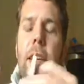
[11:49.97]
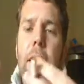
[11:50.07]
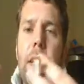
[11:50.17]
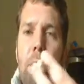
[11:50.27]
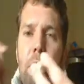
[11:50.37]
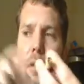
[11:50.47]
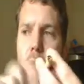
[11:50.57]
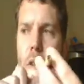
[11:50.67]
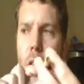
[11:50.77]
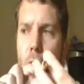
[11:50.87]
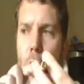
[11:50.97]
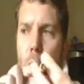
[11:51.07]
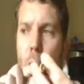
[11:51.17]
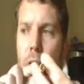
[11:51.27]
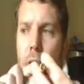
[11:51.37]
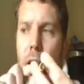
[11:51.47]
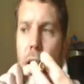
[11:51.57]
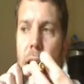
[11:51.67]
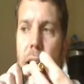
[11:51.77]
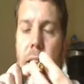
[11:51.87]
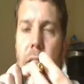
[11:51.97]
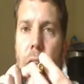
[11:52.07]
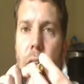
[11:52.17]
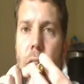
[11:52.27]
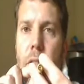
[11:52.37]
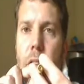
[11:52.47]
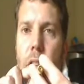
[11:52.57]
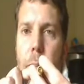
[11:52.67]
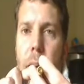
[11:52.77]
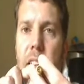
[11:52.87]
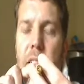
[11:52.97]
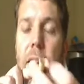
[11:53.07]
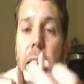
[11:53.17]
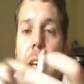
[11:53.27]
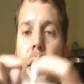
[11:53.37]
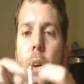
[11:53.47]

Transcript: is, we saw the hole on the very end of the battery.